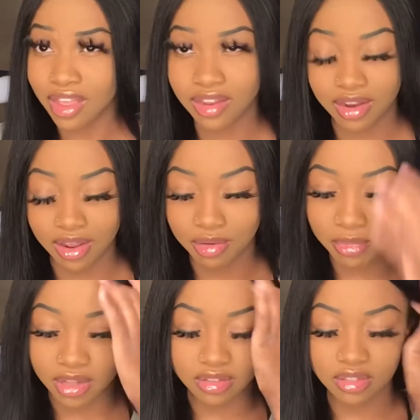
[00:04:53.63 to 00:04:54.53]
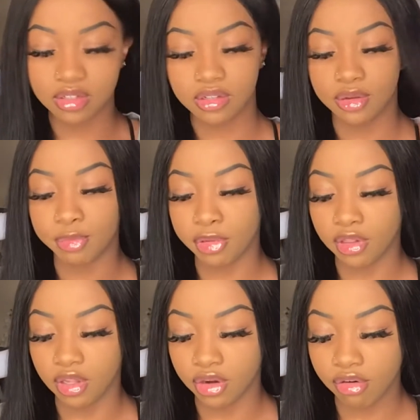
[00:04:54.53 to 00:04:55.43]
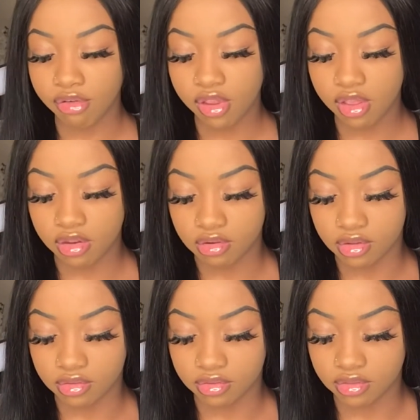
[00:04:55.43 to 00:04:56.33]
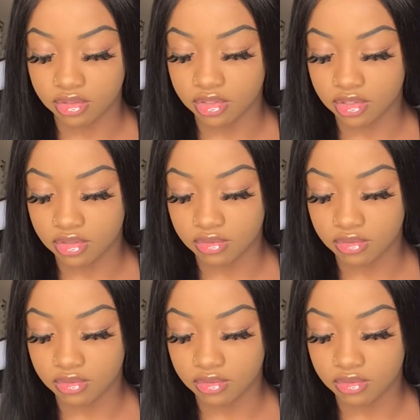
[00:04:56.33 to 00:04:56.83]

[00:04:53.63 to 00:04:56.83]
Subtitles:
Now I'm about to plug her in and see